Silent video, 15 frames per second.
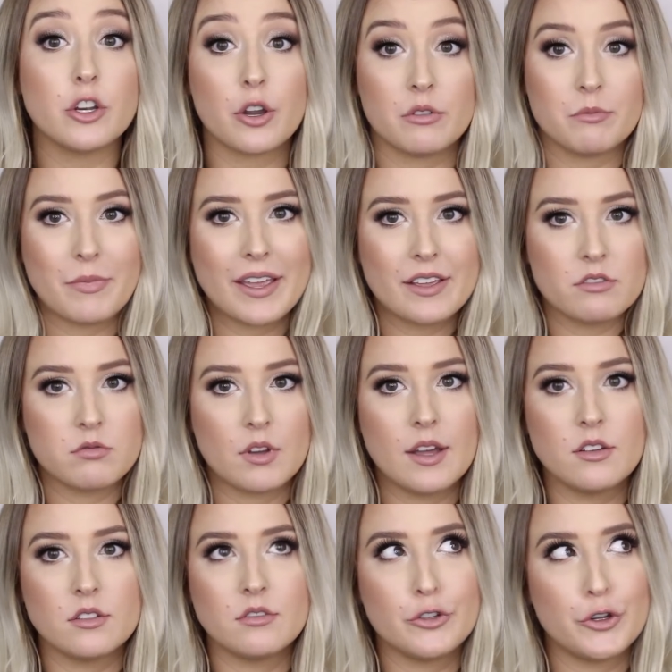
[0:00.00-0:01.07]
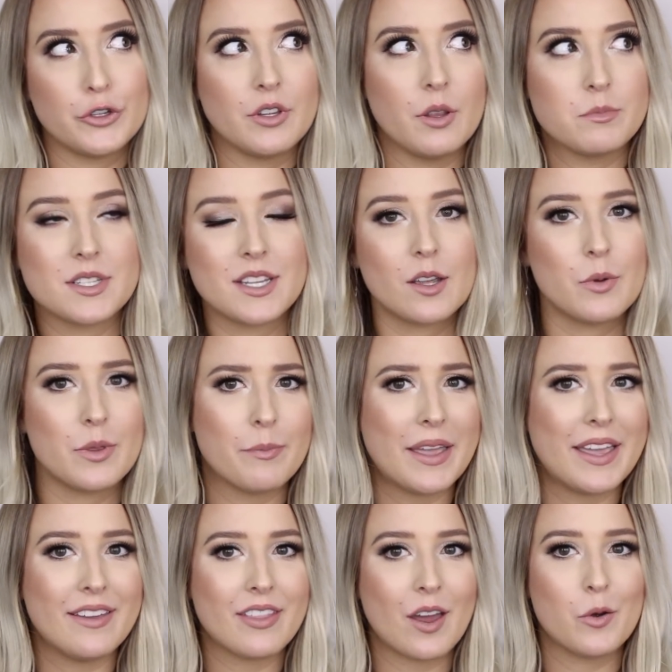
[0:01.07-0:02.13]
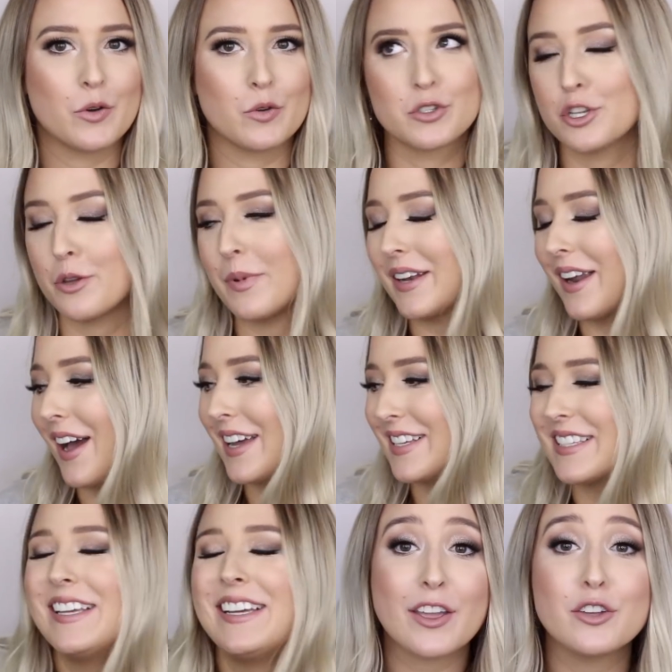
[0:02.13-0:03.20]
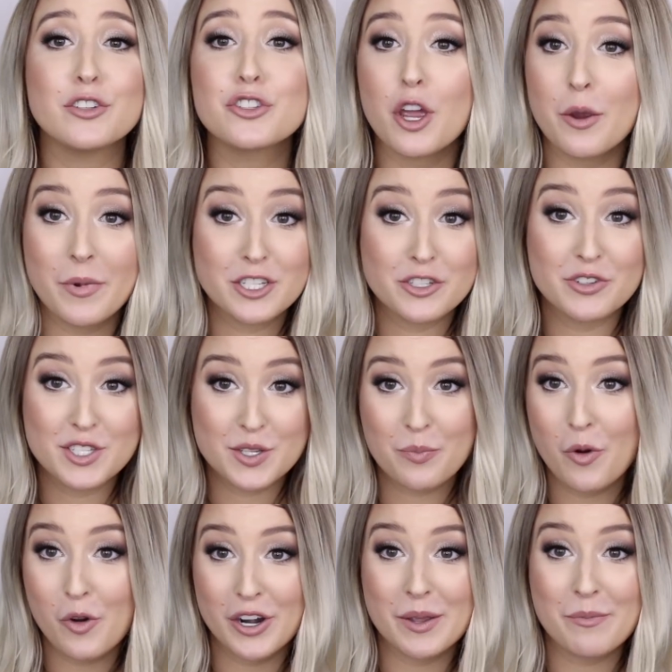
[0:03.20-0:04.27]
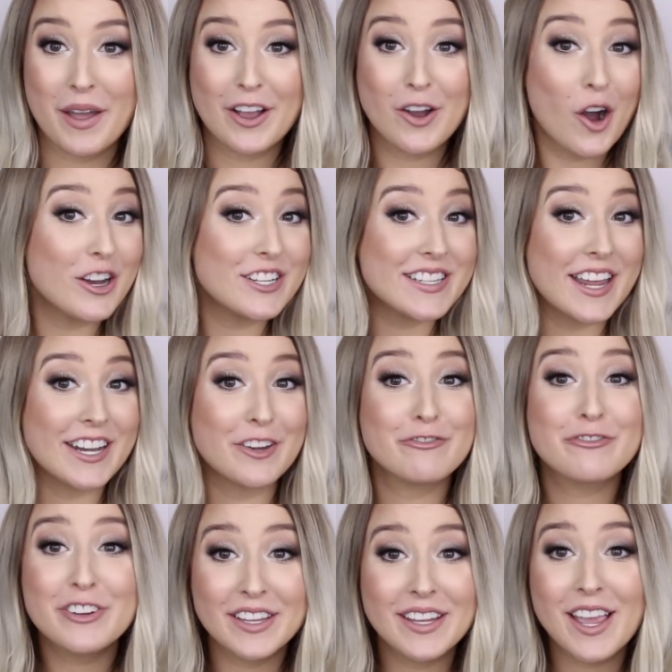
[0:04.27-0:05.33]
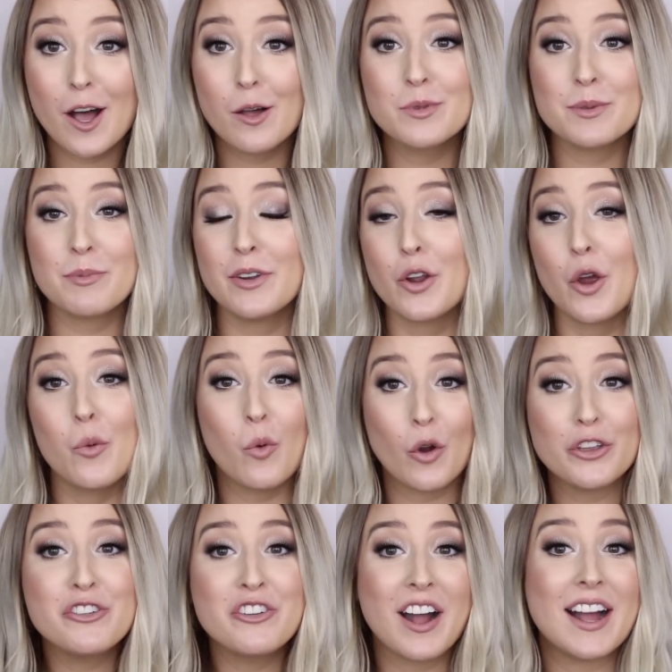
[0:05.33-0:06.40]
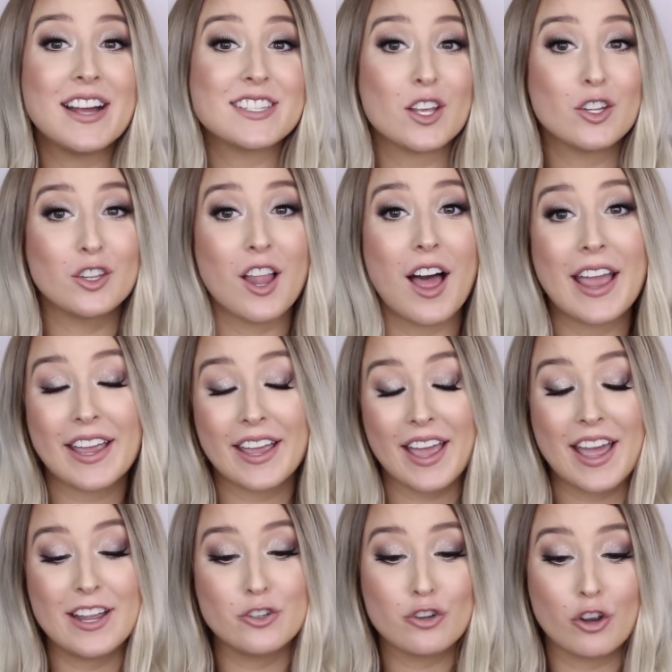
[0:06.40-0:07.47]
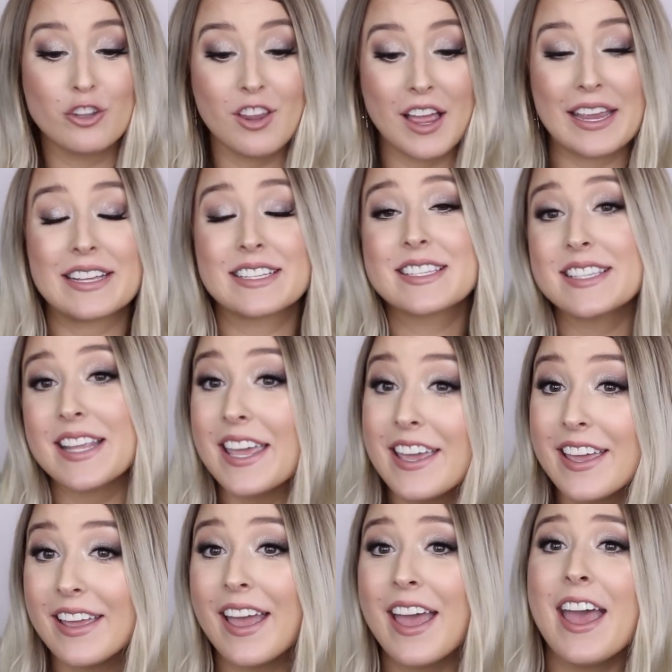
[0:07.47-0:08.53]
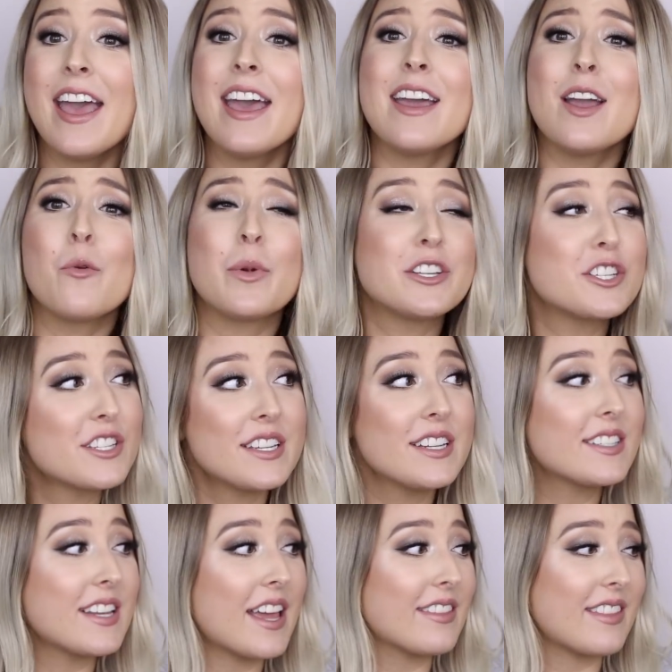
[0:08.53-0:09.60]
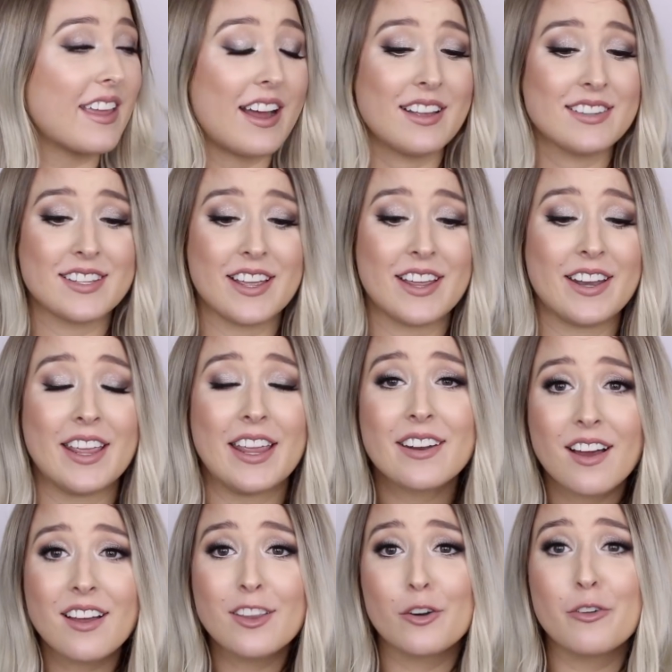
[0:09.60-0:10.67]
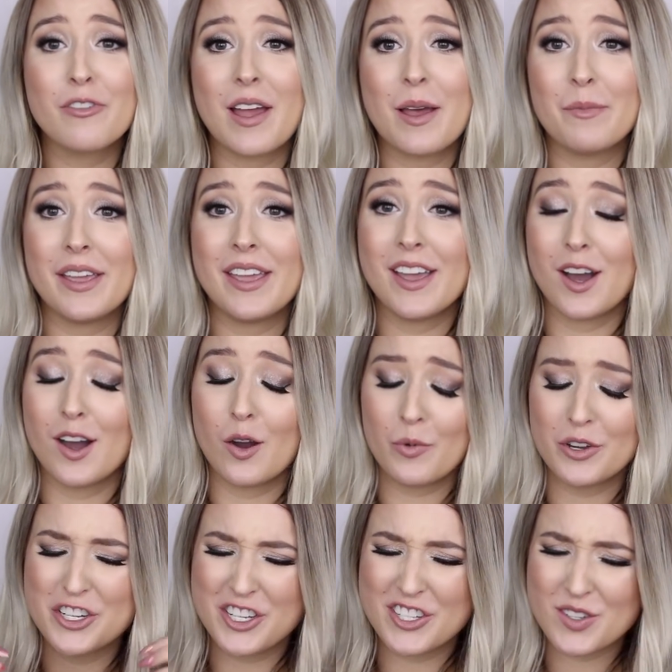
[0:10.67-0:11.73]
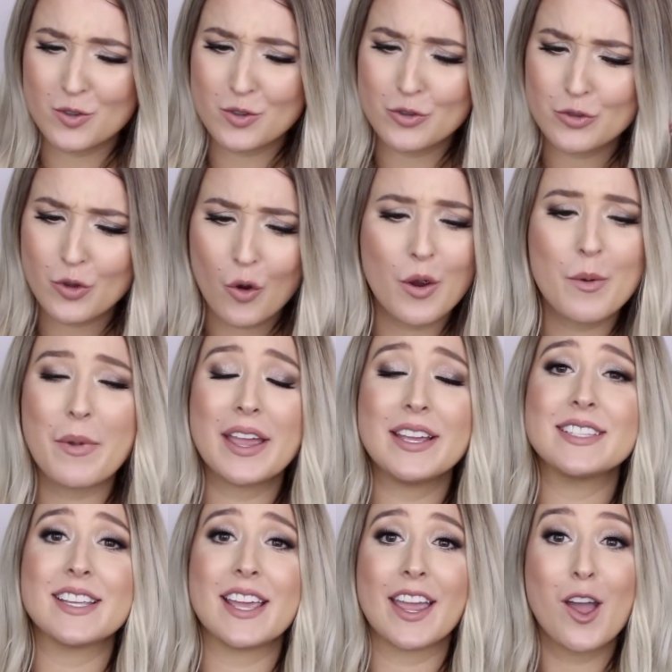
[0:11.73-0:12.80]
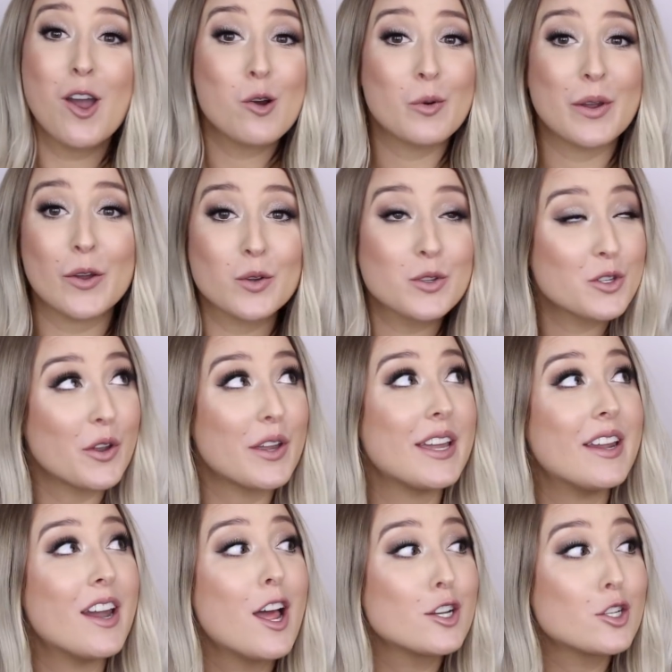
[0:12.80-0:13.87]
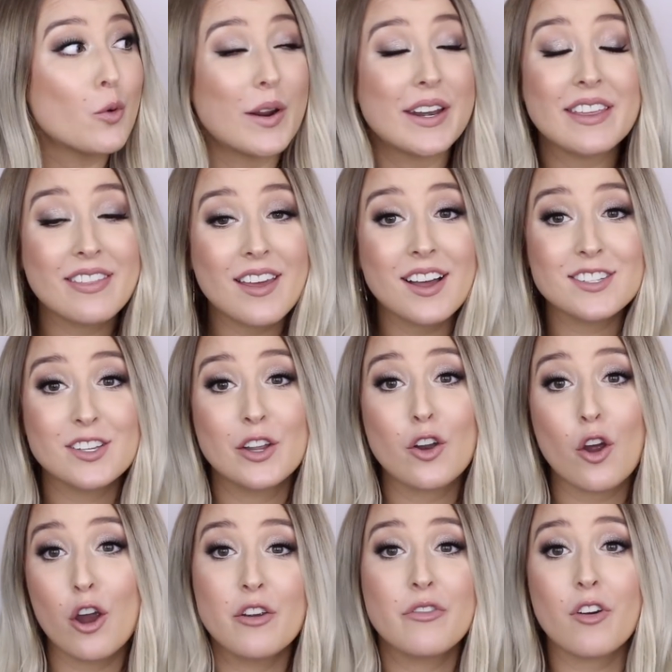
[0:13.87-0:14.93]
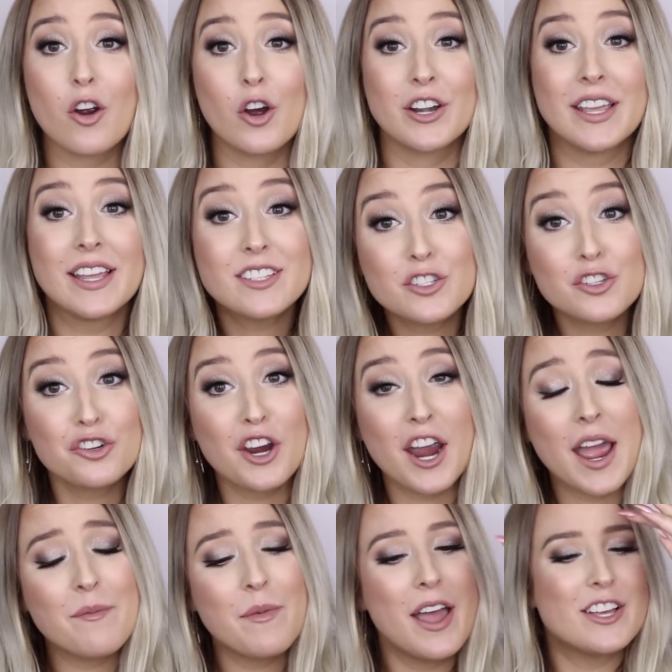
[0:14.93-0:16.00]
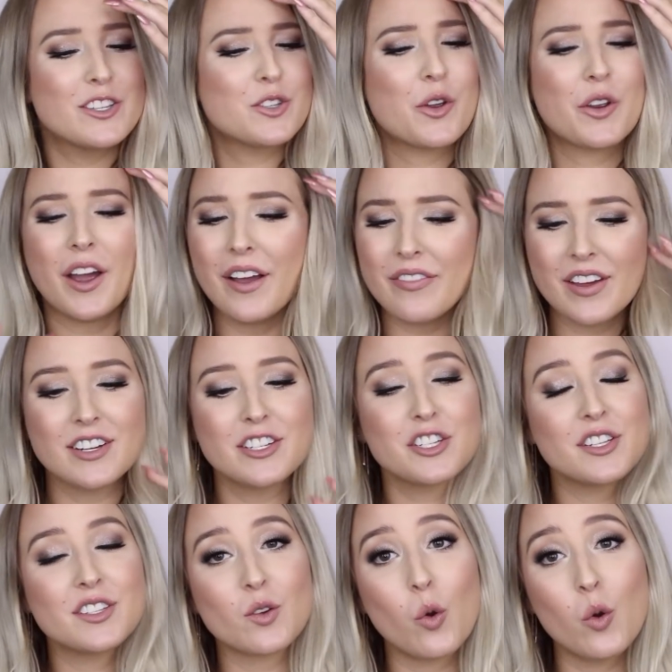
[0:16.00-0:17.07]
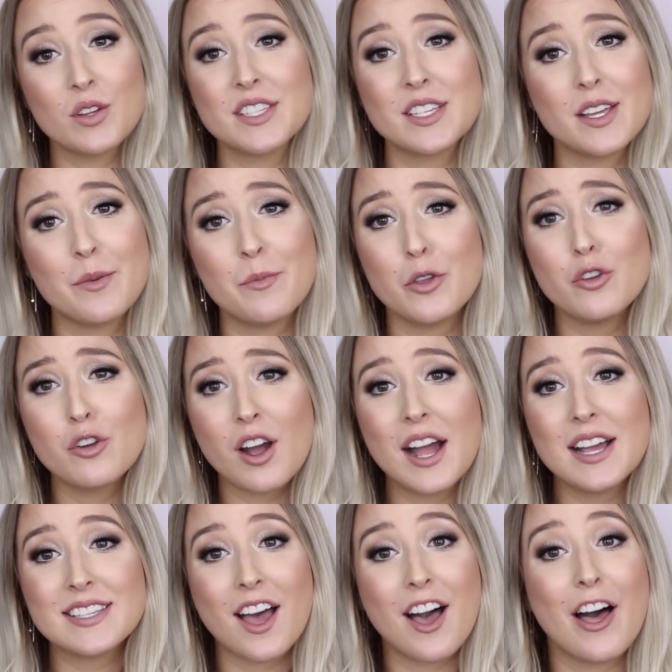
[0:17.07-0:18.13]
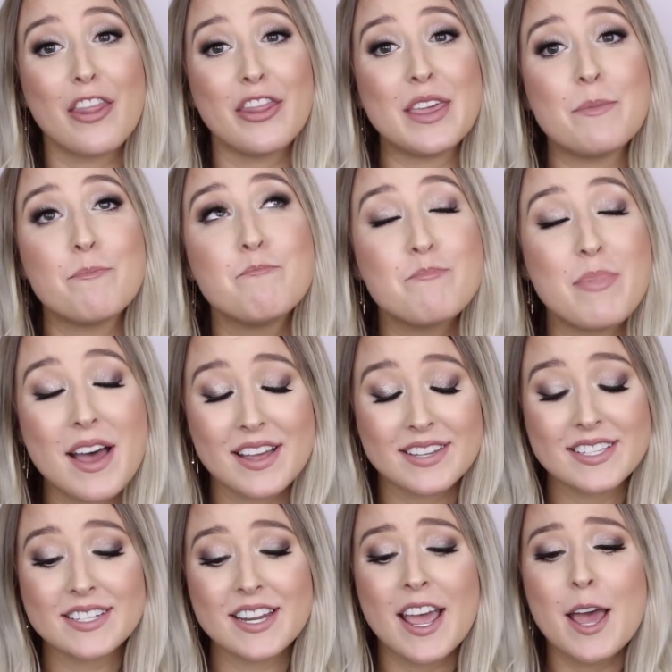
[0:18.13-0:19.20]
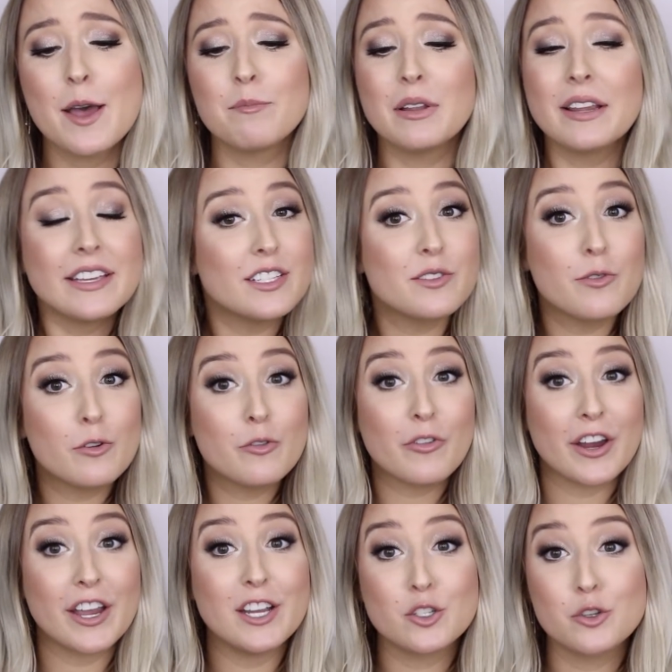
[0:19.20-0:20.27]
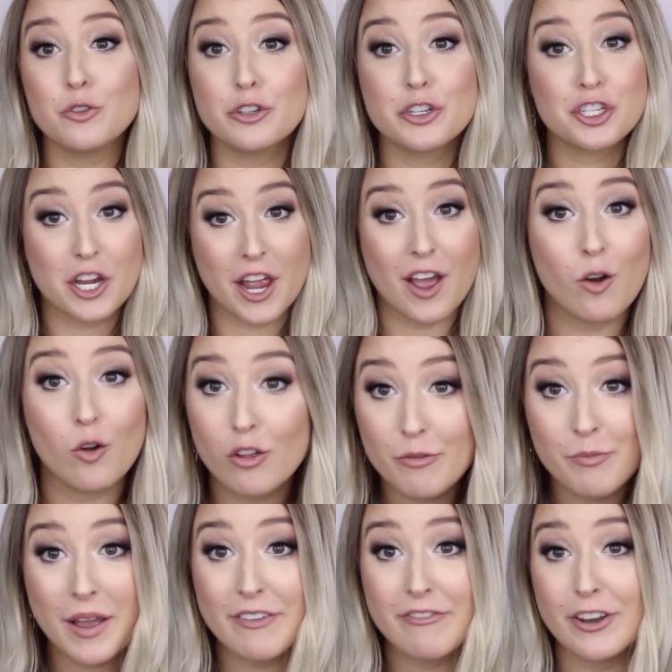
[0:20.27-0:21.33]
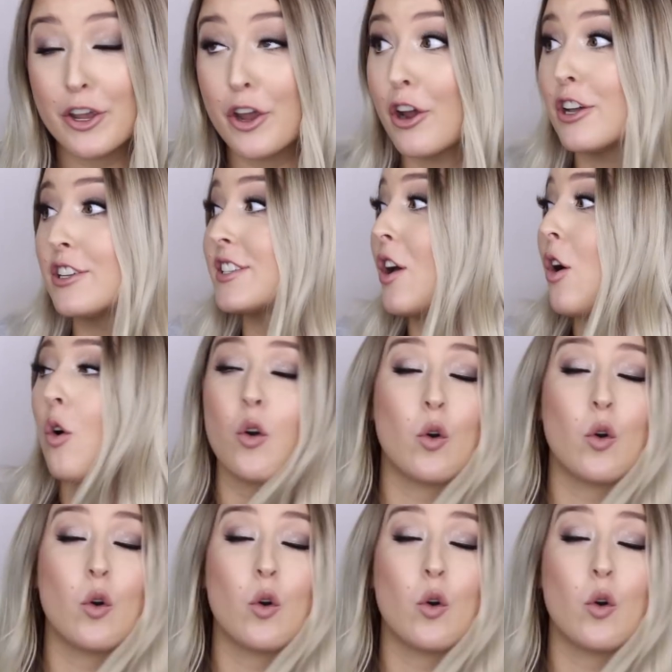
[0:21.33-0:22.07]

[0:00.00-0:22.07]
you know, make a nude lipstick with me, that would also be nice. Thank you so much for supporting my content, it really helps me know what you guys like and don't like seeing we just hit 10,000 in our little family here, which is so amazing. We also hit 20,000 over on Instagram, so that is just awesome. You guys are the best. Please feel free to share all of my videos